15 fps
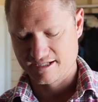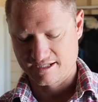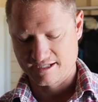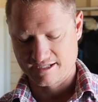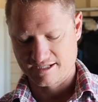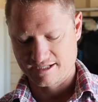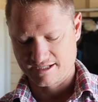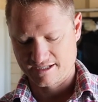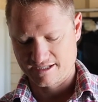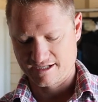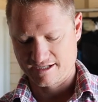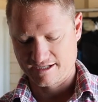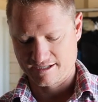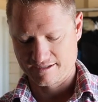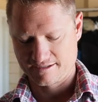And
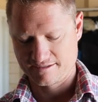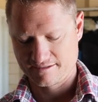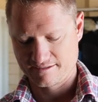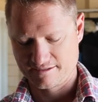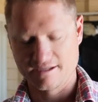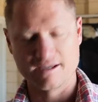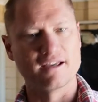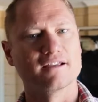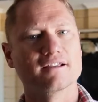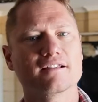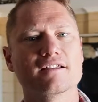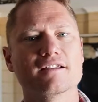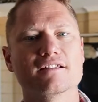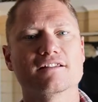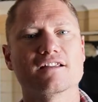get
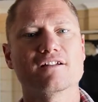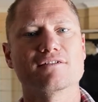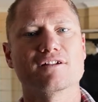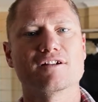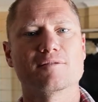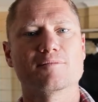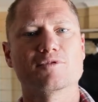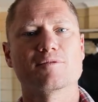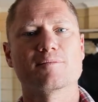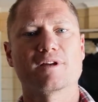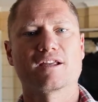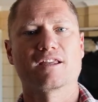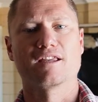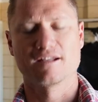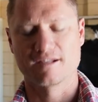ready to put it
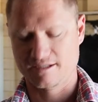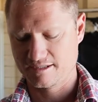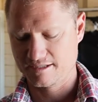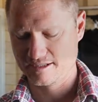back in.